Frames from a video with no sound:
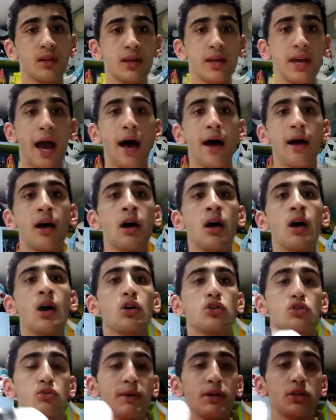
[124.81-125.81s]
Yeah,
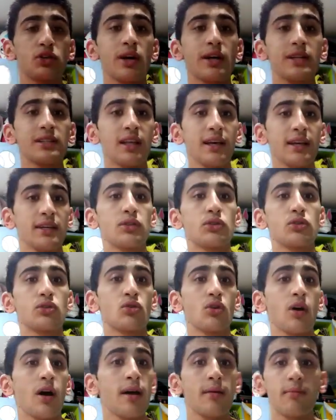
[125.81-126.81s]
so make sure you guys like,
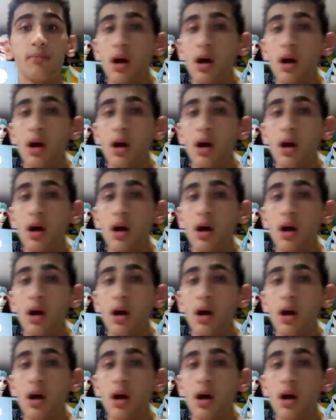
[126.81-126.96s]
subscribe,